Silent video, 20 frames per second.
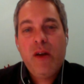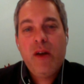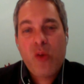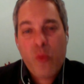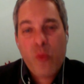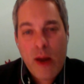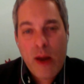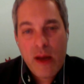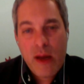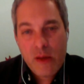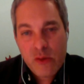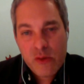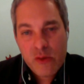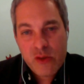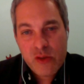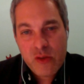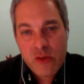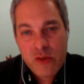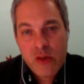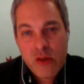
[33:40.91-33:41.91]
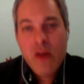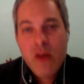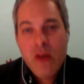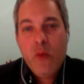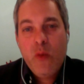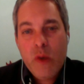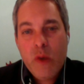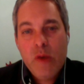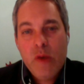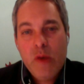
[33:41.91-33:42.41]
arousal
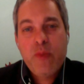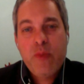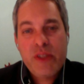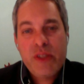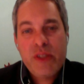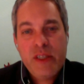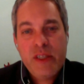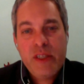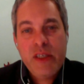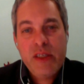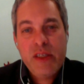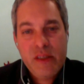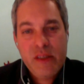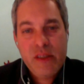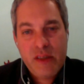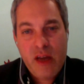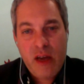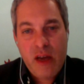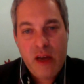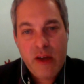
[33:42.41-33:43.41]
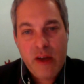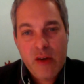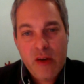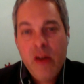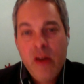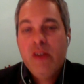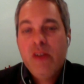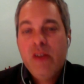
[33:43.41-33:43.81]
will precede desire.